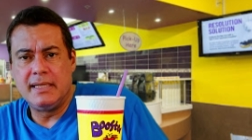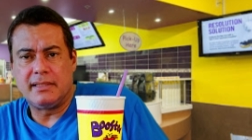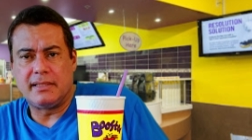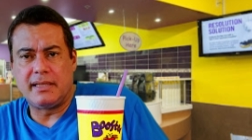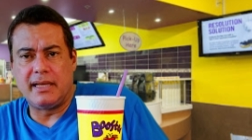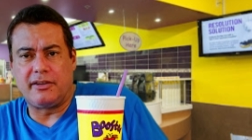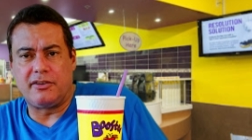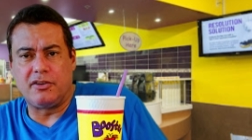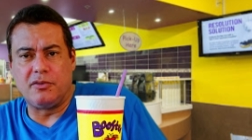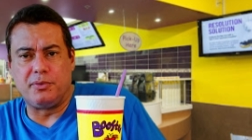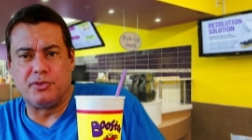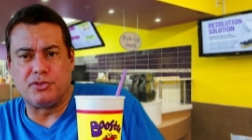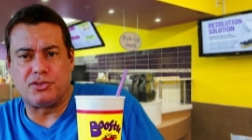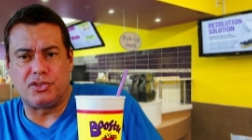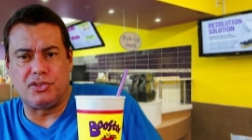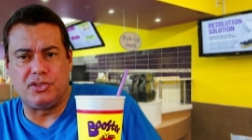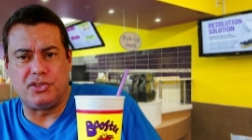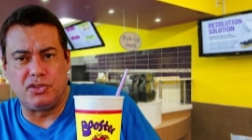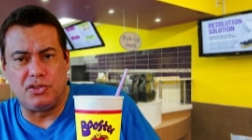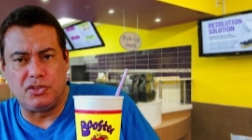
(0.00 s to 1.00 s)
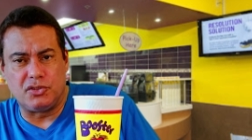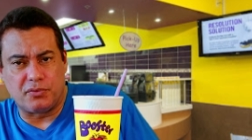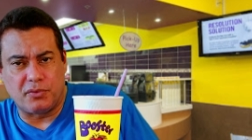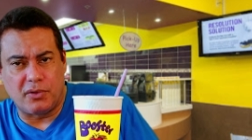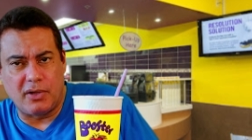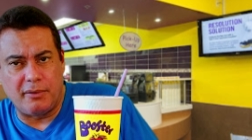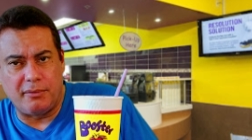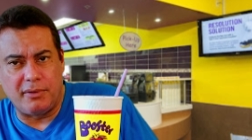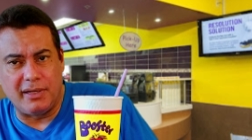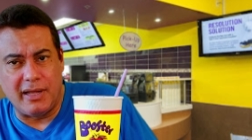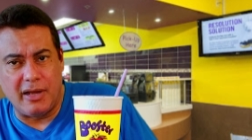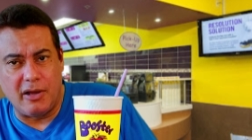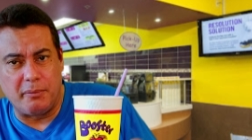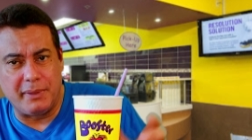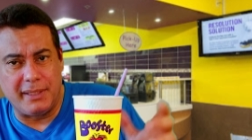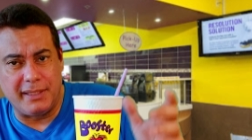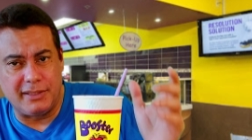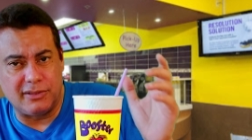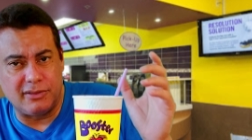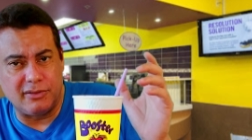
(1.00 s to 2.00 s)
Thank you, Booster Juice, for
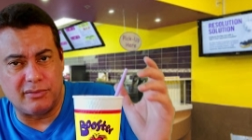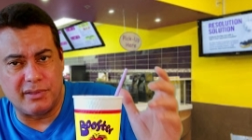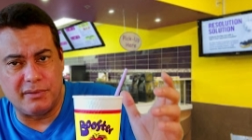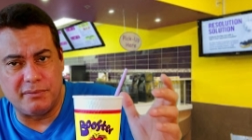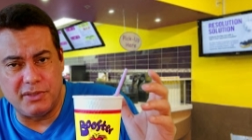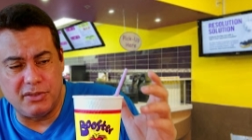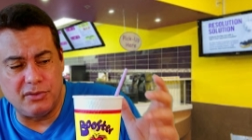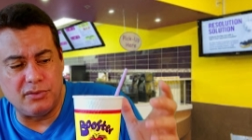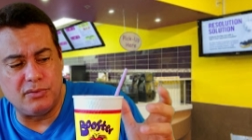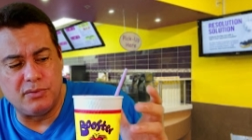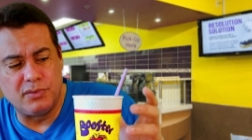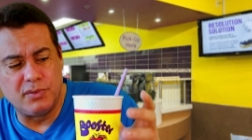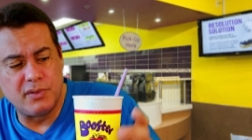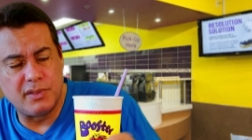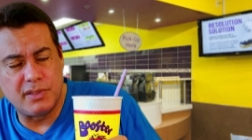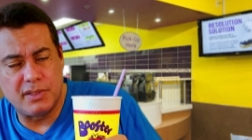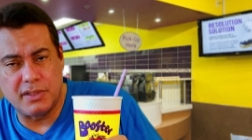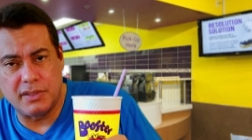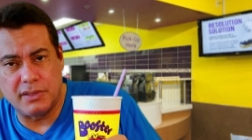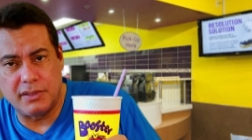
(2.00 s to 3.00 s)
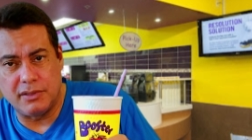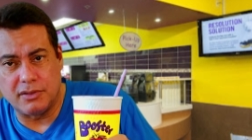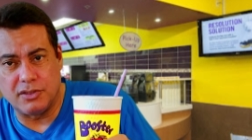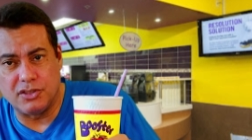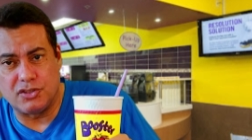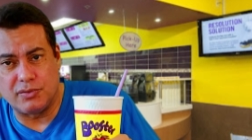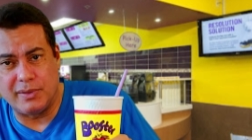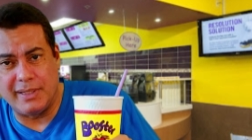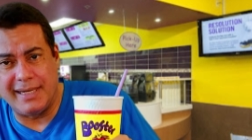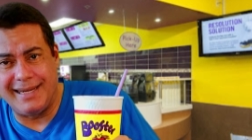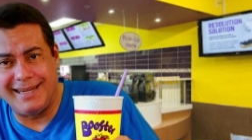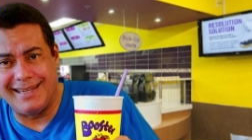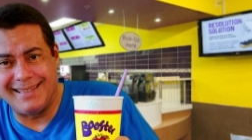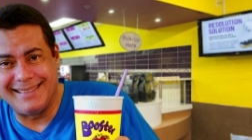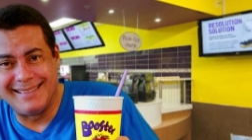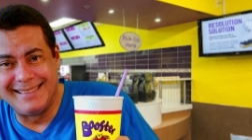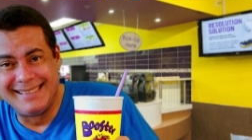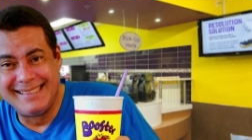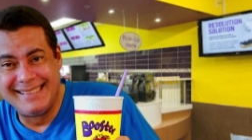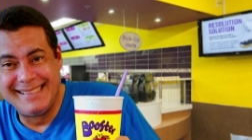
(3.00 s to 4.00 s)
allowing me to review your
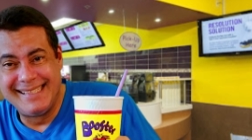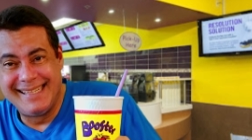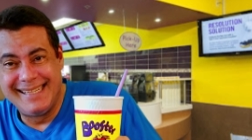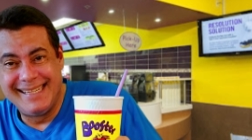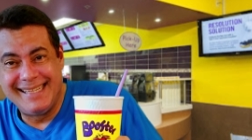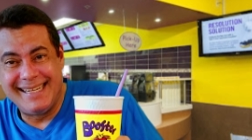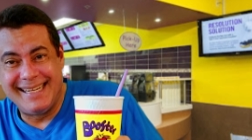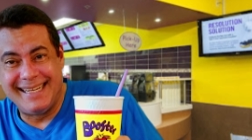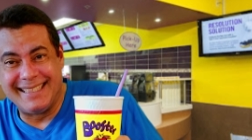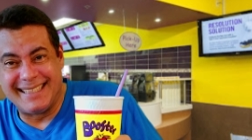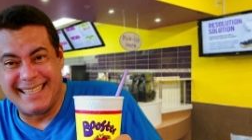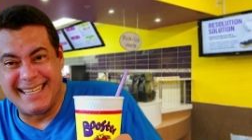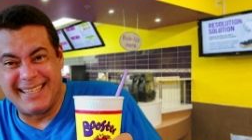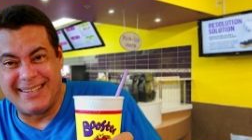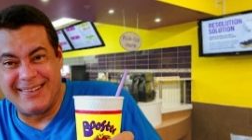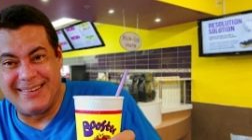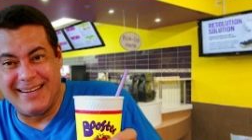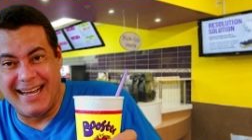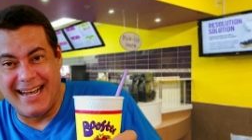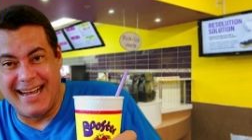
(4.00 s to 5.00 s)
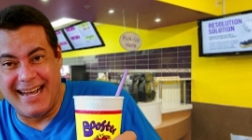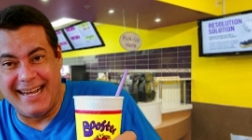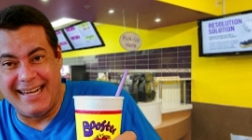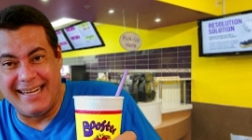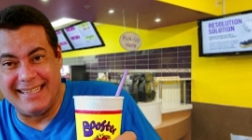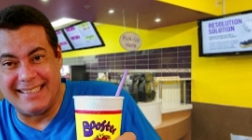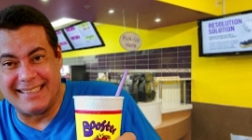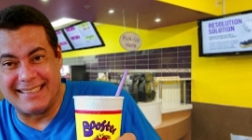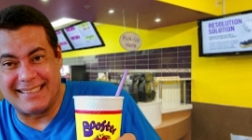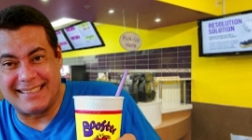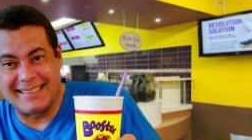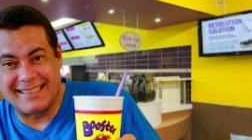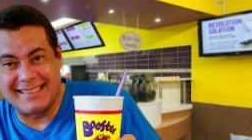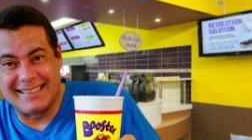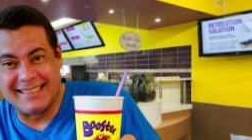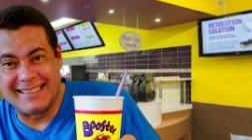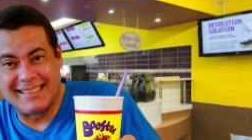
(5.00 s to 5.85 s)
drink. And thank you, guys.